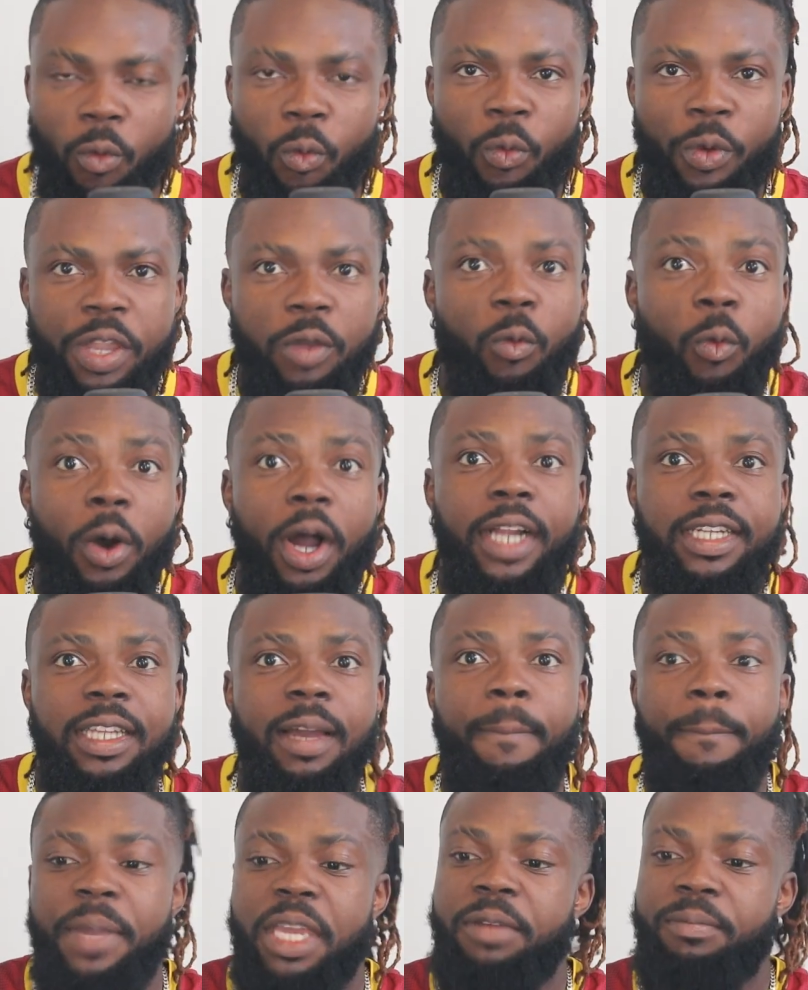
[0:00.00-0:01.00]
we
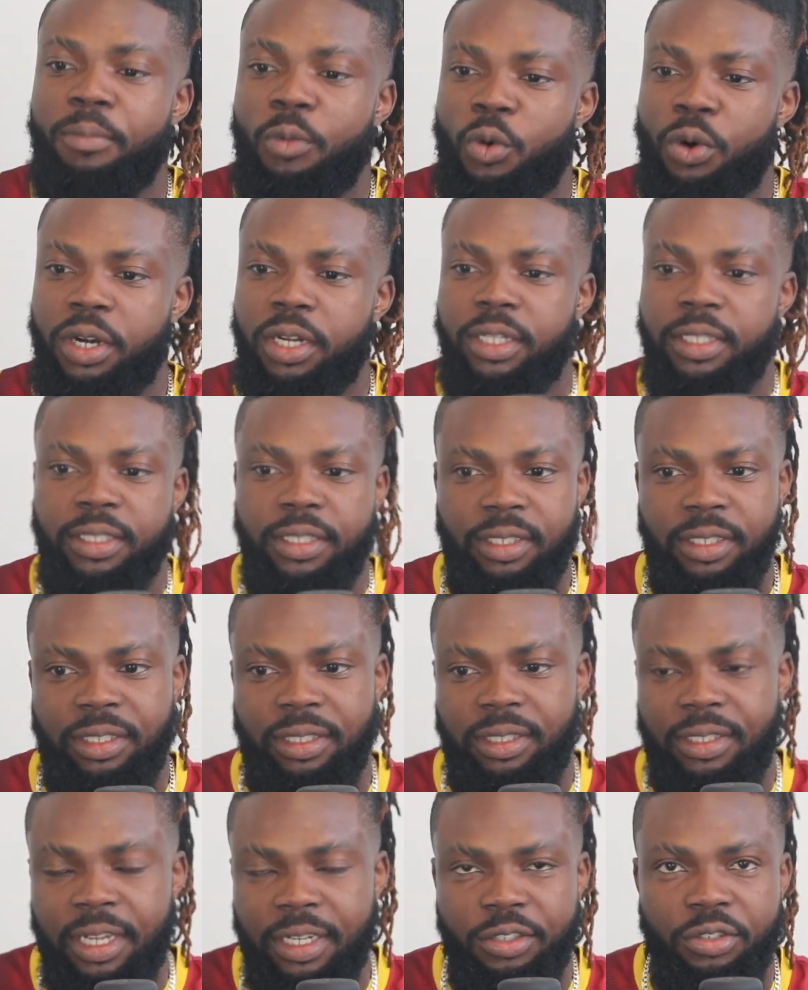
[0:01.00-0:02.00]
want a bit more
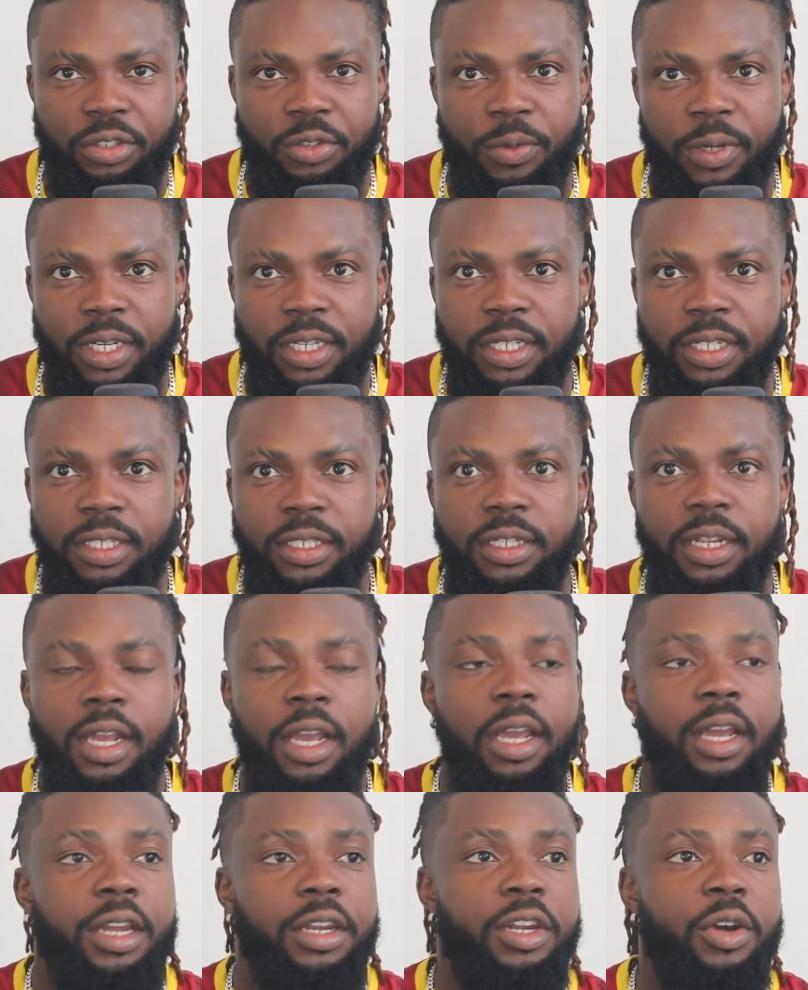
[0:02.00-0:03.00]
that's just what it is.
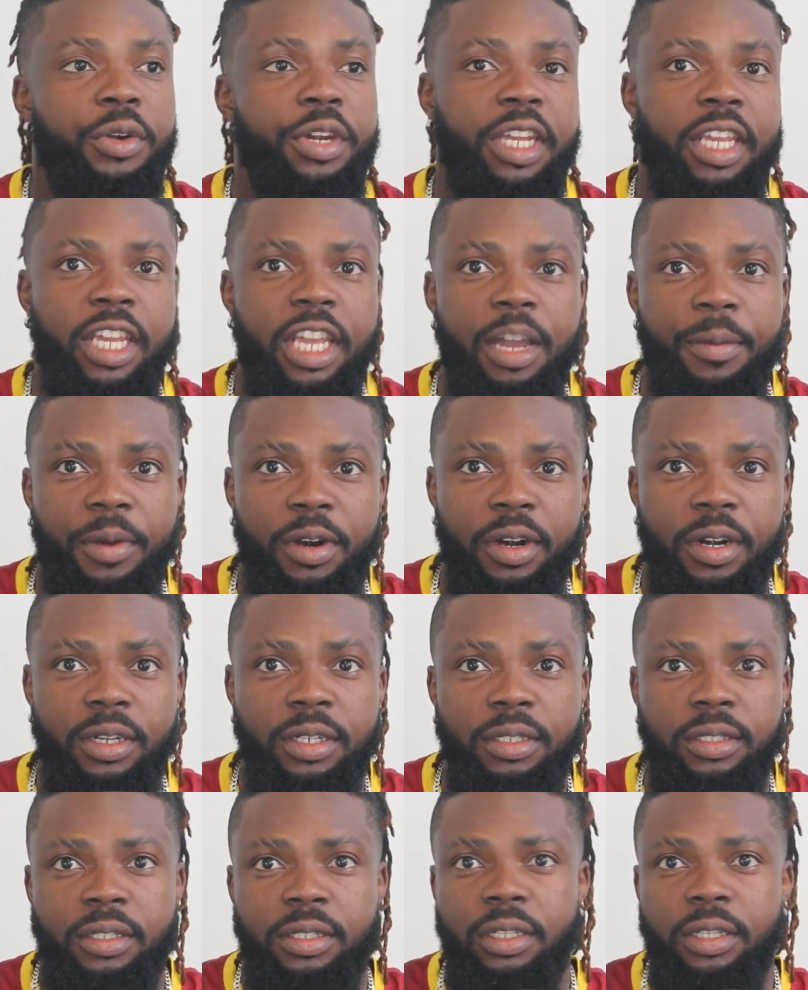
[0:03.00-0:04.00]
Now the
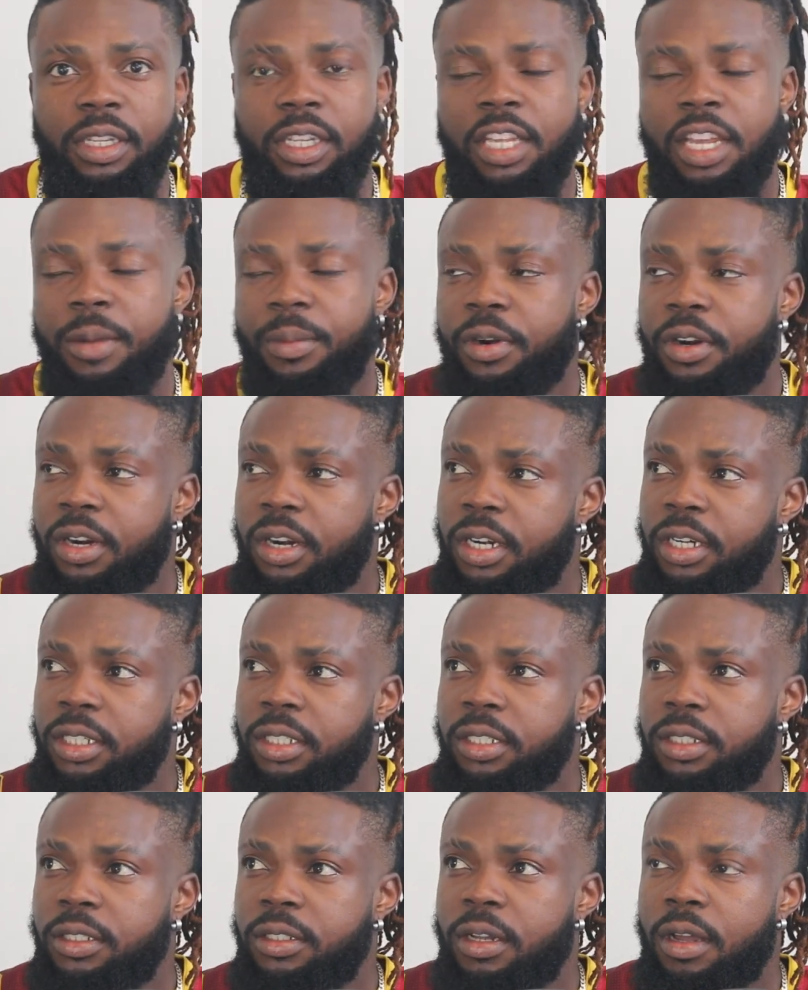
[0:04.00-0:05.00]
cameras, the
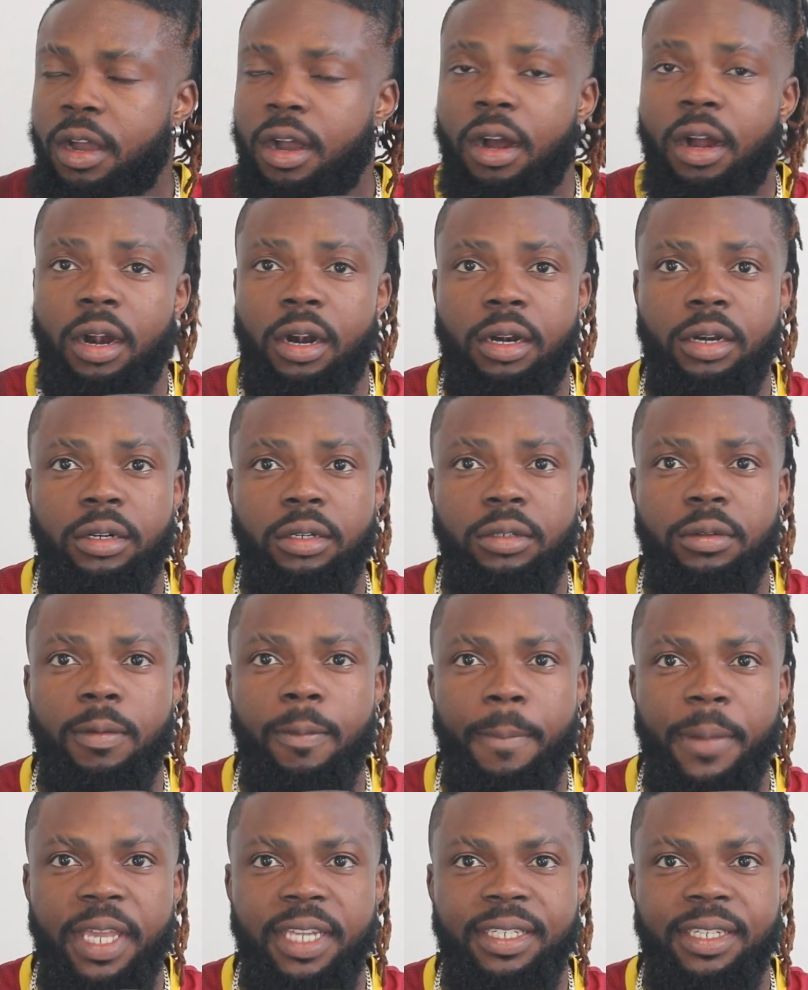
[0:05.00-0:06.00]
cameras are
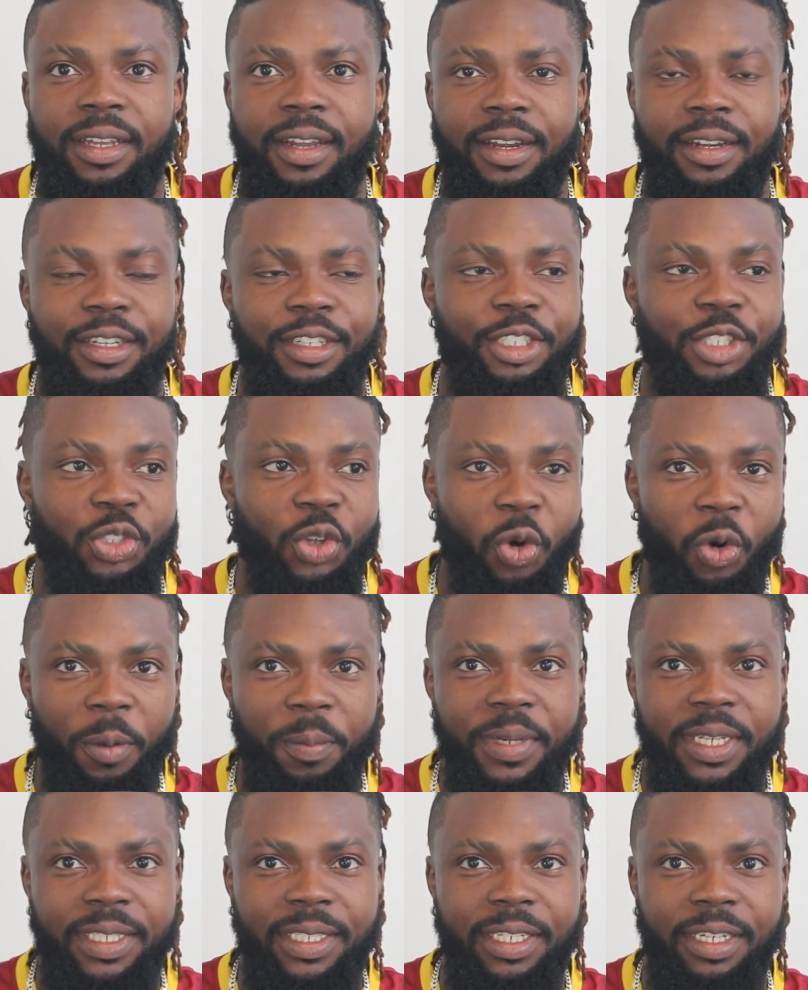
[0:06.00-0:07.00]
basically
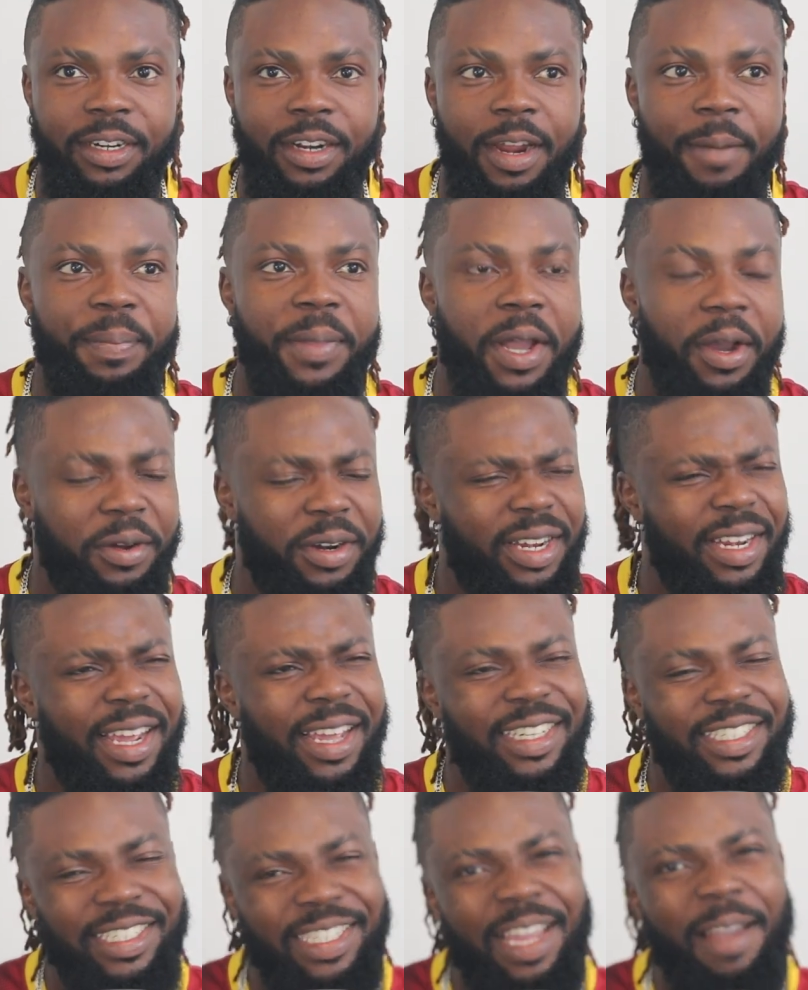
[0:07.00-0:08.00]
dope this year. I'm not gonna
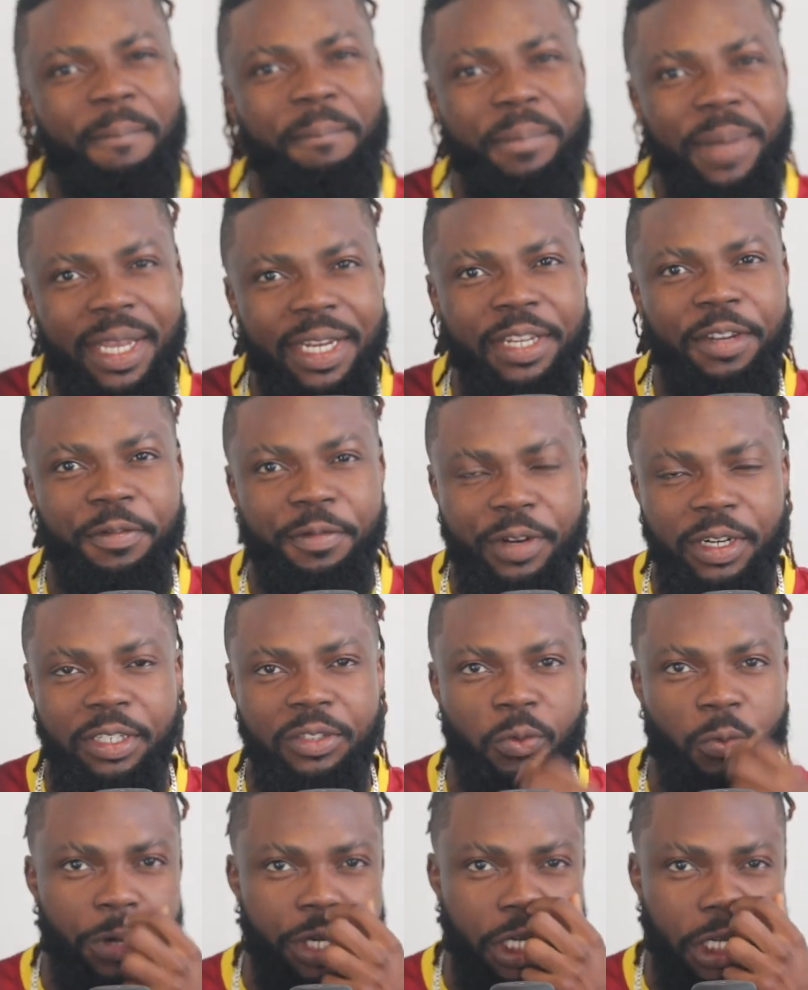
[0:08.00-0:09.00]
lie, see a big
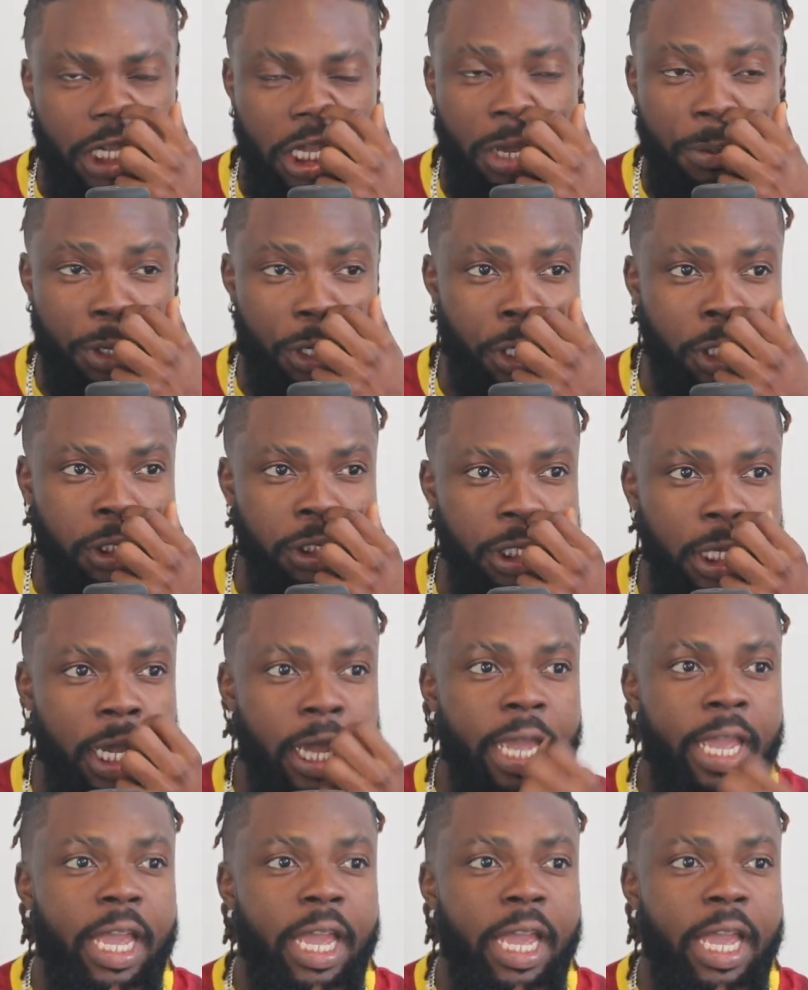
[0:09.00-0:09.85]
difference with the cameras.